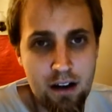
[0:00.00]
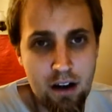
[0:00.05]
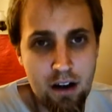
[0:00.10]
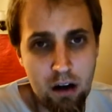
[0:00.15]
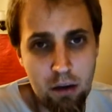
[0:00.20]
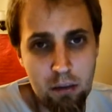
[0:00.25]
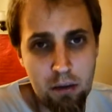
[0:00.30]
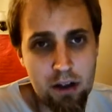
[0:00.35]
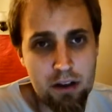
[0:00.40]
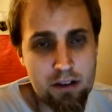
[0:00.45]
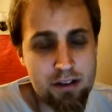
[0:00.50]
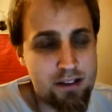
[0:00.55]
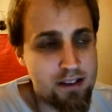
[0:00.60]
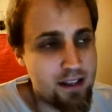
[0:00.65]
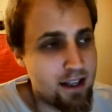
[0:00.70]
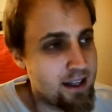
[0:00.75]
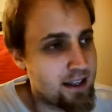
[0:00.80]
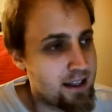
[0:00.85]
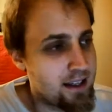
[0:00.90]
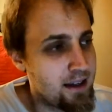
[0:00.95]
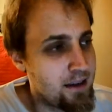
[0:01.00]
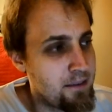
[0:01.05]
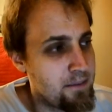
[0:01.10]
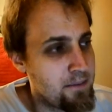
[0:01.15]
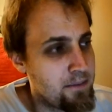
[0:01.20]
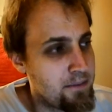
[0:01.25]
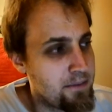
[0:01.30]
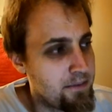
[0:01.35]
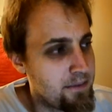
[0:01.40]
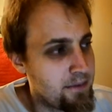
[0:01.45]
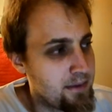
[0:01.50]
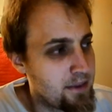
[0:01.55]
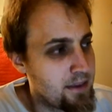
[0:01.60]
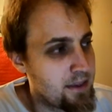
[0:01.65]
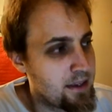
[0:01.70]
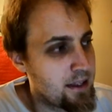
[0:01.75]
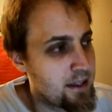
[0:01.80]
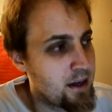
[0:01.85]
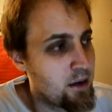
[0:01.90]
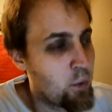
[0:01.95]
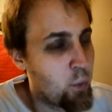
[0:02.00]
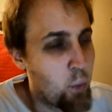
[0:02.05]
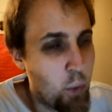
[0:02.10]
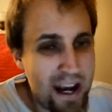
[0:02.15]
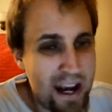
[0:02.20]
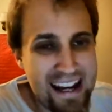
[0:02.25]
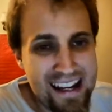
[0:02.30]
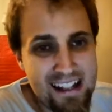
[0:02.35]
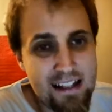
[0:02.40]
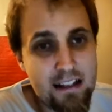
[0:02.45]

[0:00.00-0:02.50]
almost like when